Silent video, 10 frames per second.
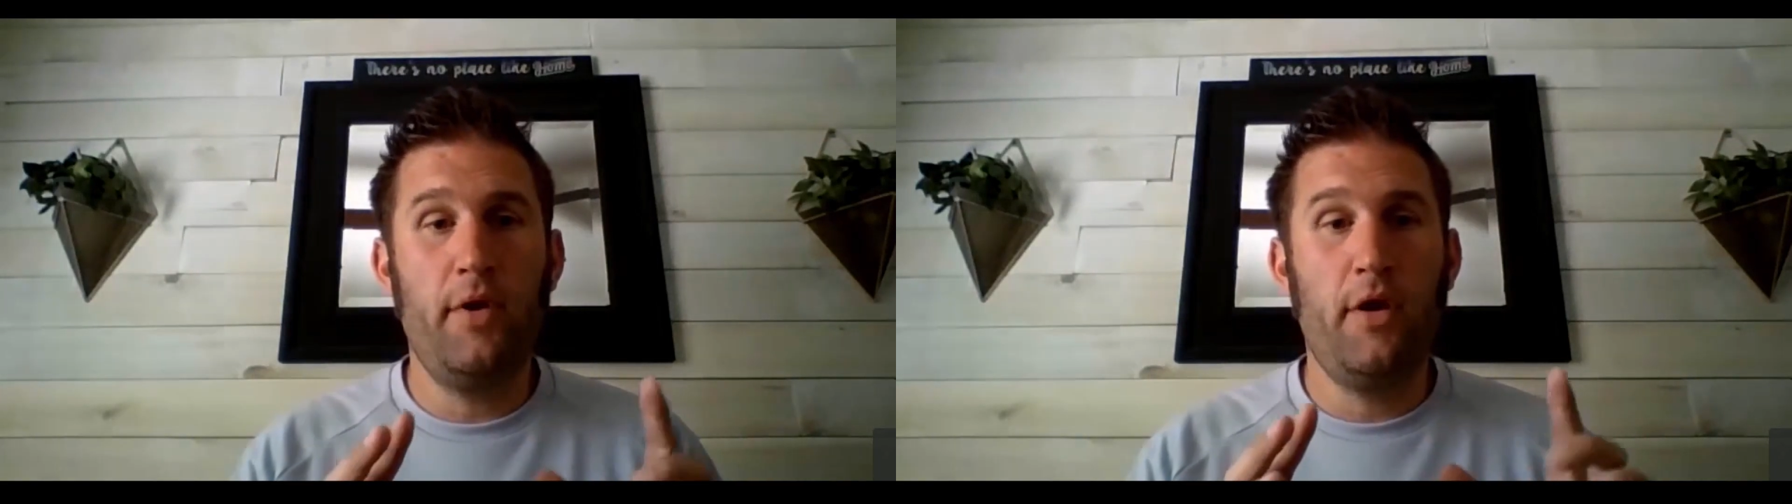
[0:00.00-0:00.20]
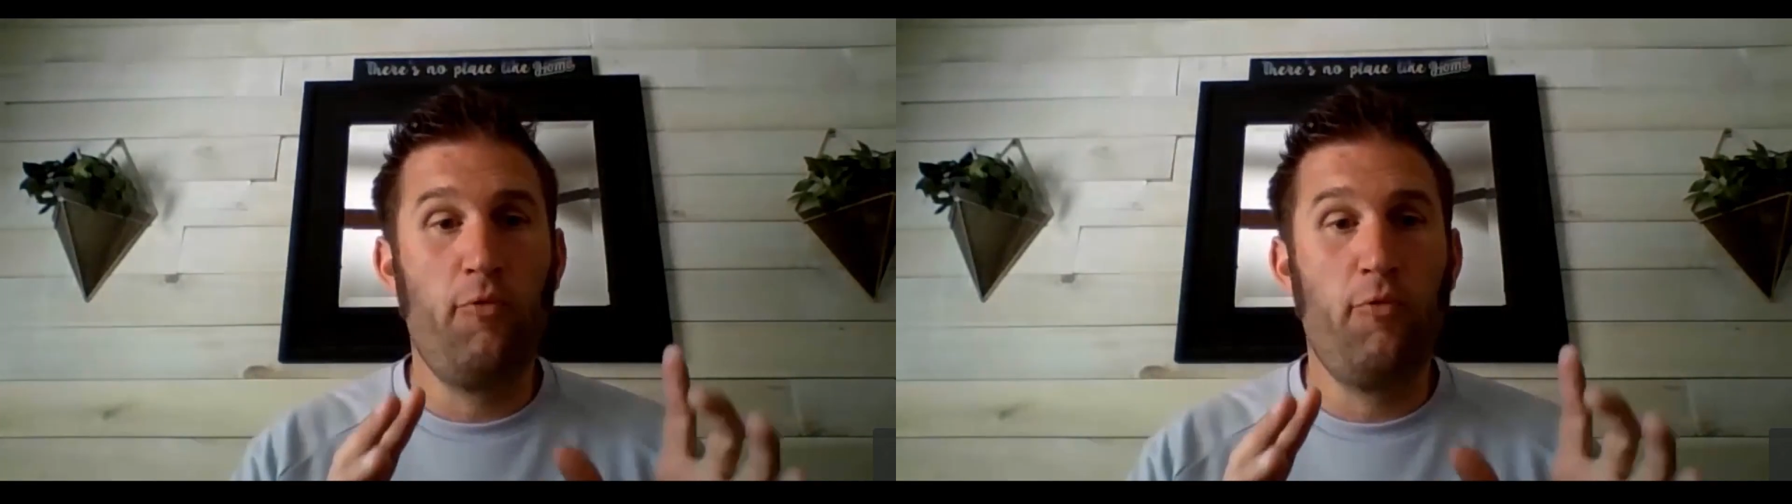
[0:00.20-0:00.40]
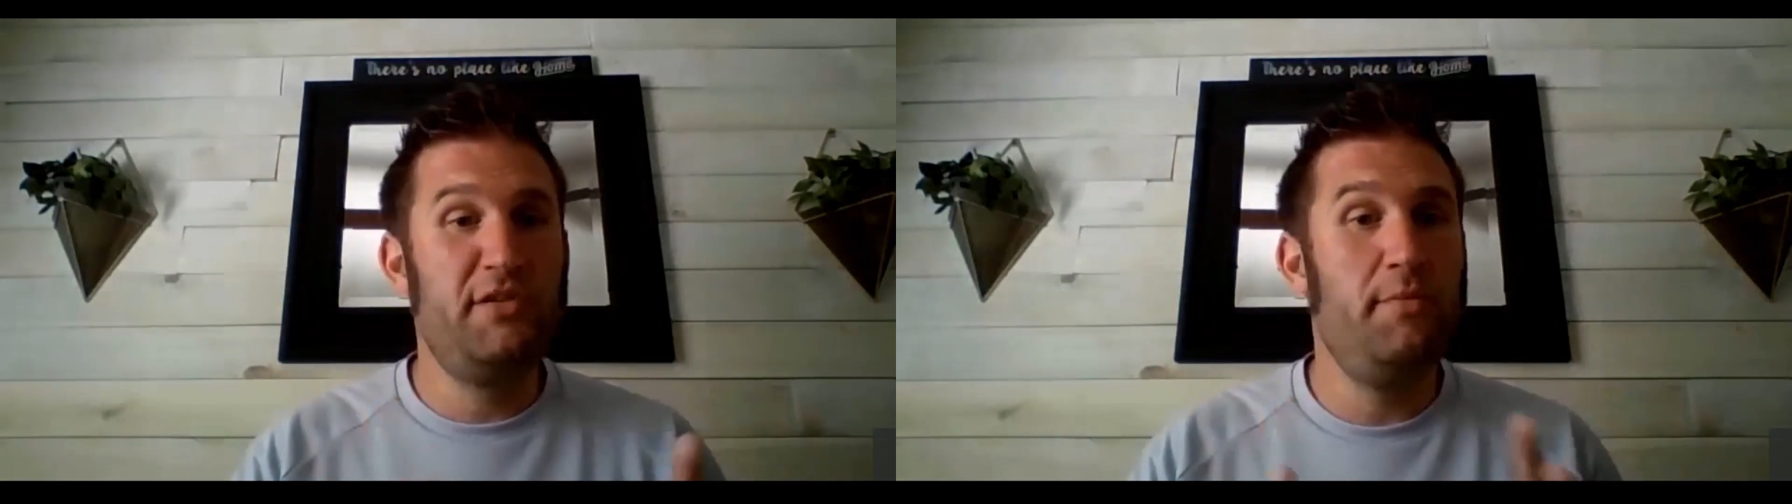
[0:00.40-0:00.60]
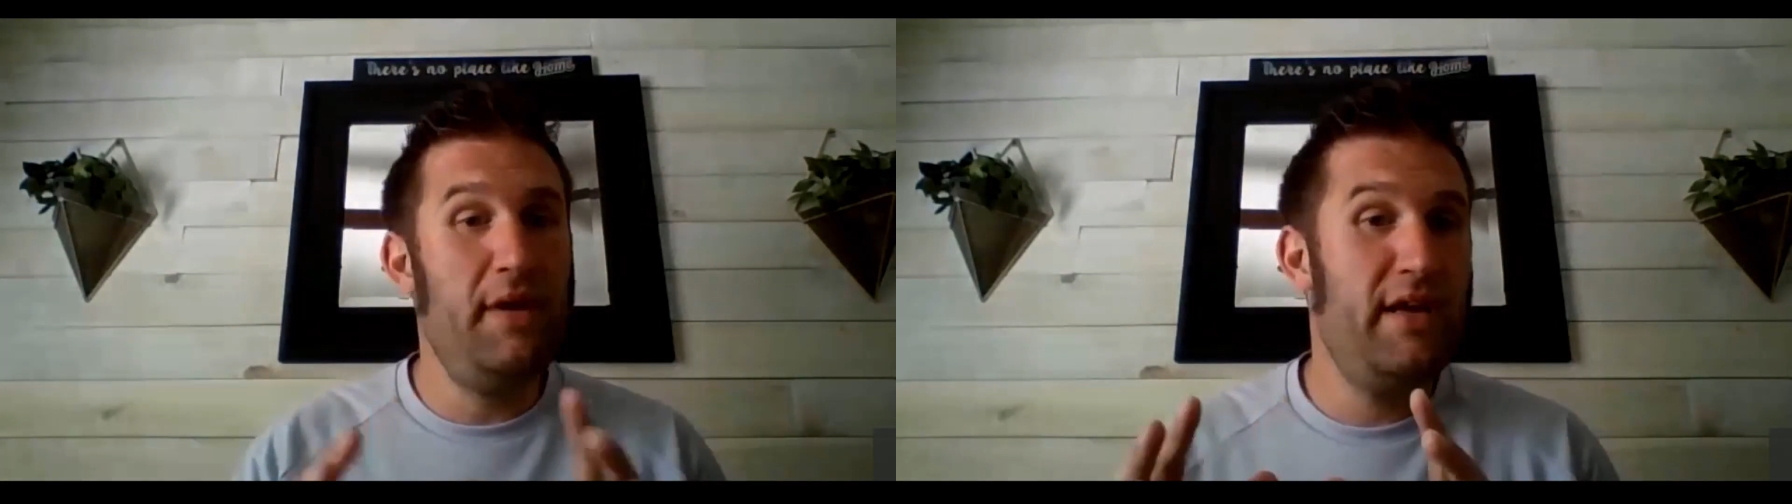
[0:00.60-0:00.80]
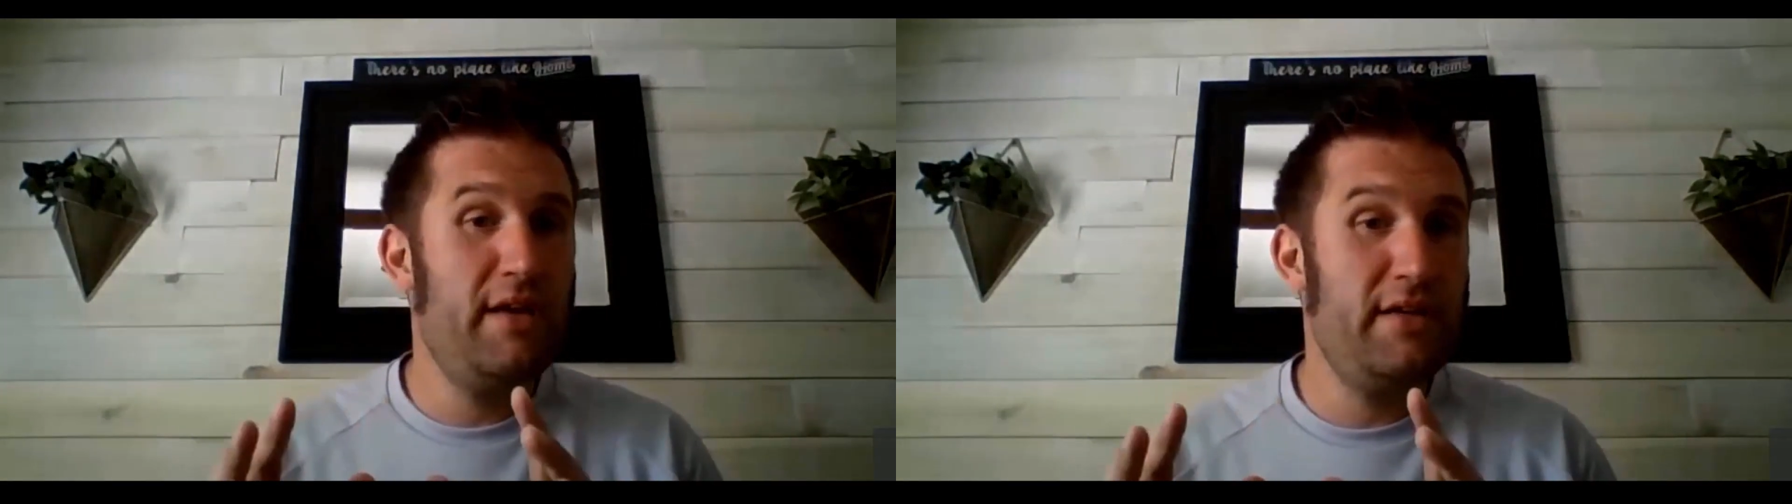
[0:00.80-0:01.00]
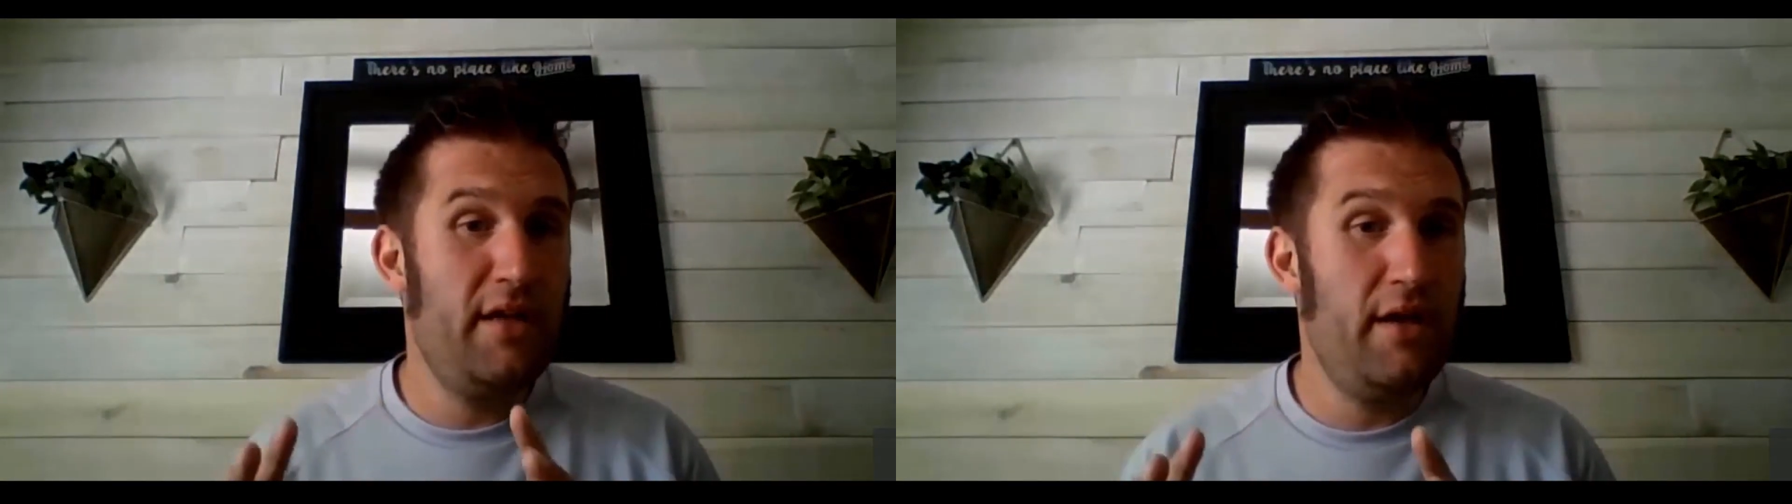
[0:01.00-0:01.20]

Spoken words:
rich media